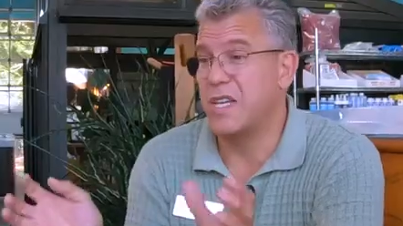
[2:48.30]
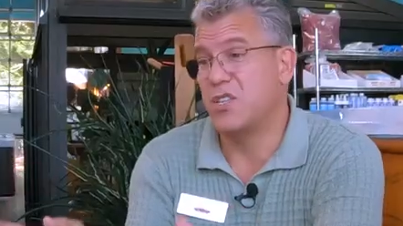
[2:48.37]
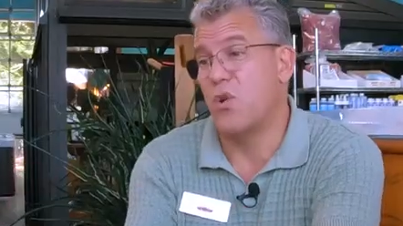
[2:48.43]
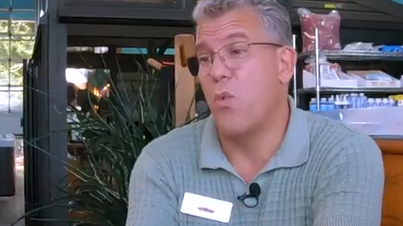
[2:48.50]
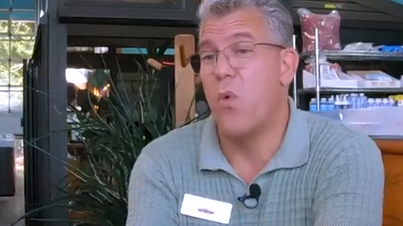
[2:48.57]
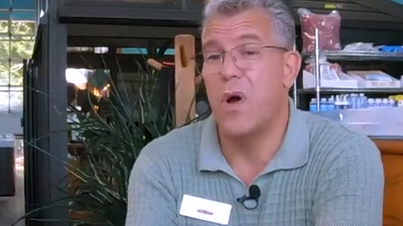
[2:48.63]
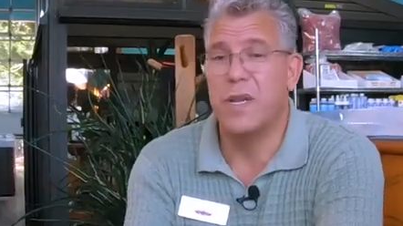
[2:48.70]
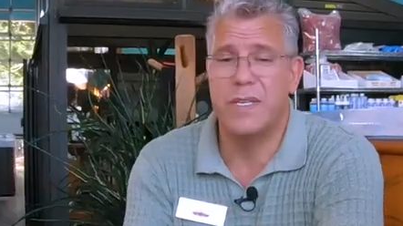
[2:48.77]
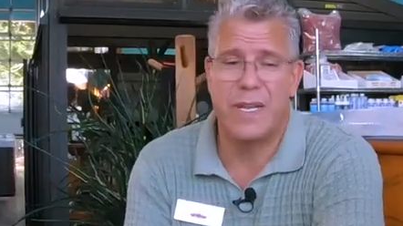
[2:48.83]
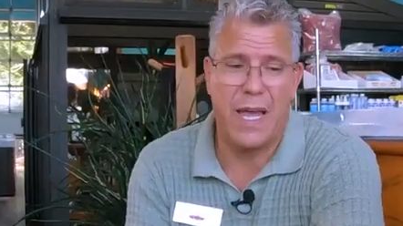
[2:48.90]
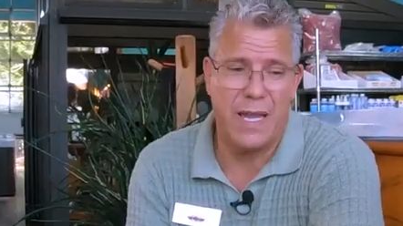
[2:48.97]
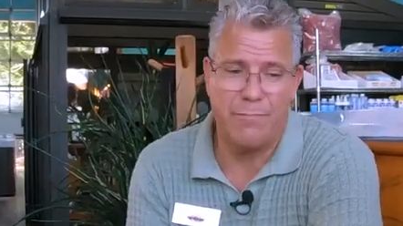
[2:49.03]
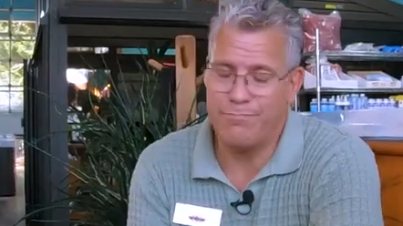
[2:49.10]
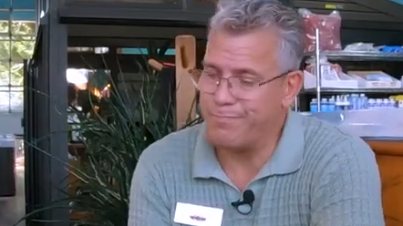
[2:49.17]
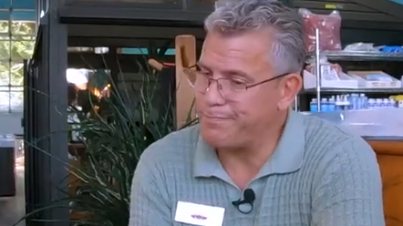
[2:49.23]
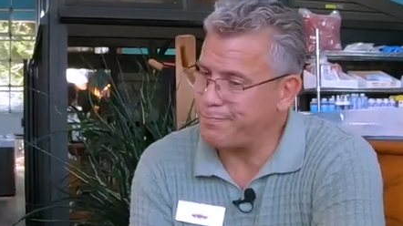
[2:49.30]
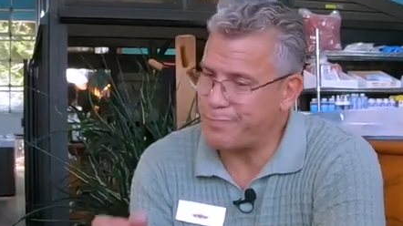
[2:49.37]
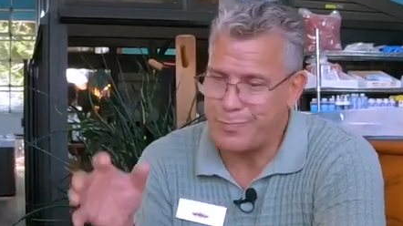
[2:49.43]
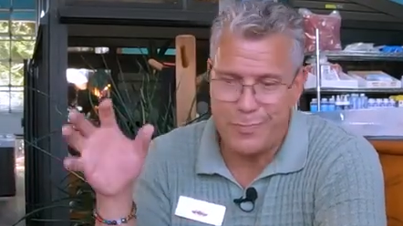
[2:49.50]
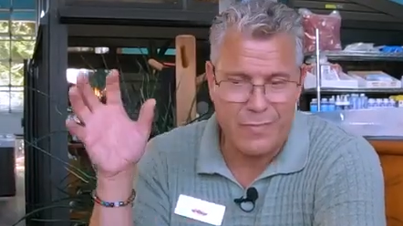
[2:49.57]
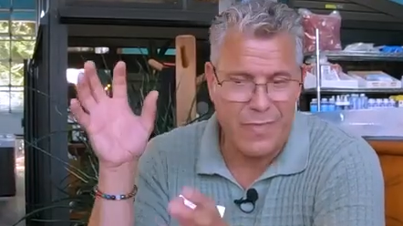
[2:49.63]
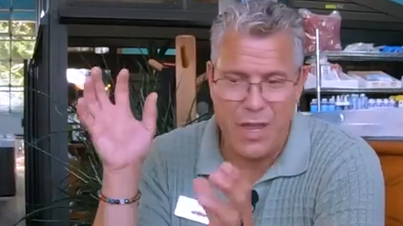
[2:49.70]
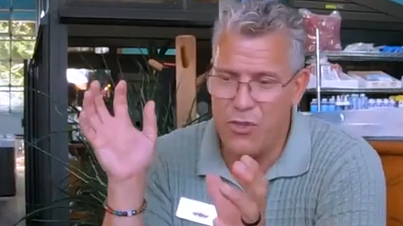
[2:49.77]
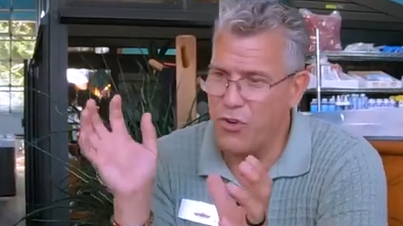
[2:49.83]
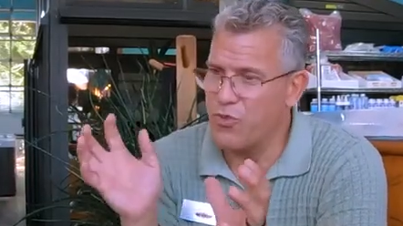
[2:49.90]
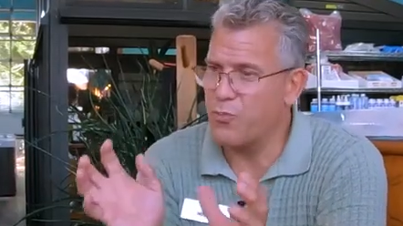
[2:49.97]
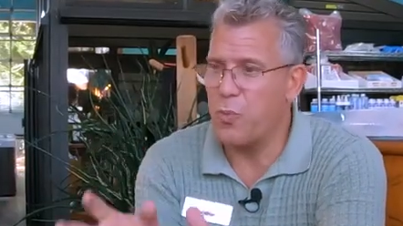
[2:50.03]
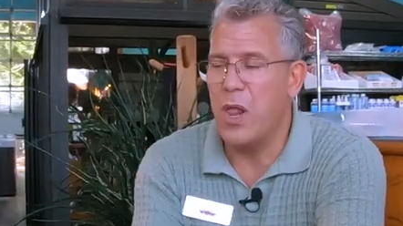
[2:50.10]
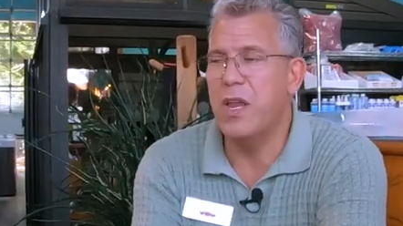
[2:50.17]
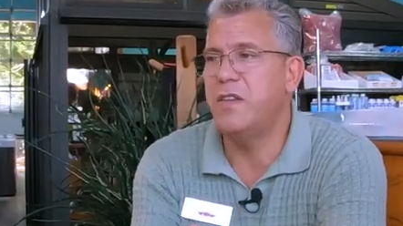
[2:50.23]
as a 110. There's
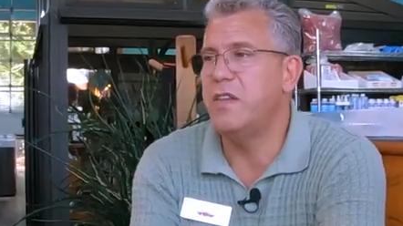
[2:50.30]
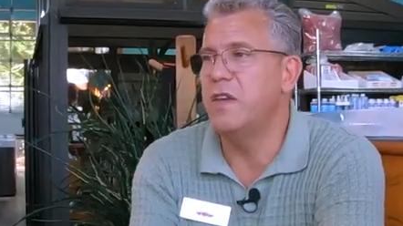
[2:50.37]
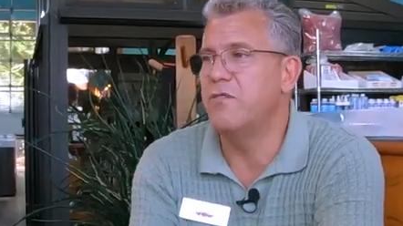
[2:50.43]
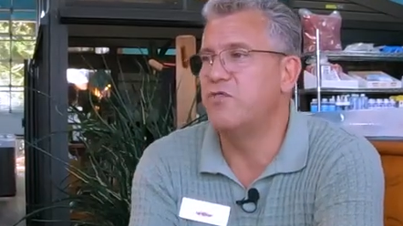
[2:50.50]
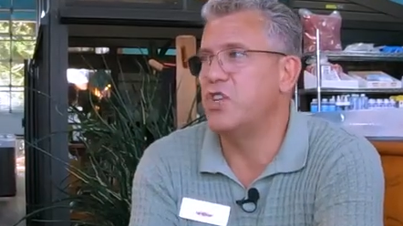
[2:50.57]
plenty of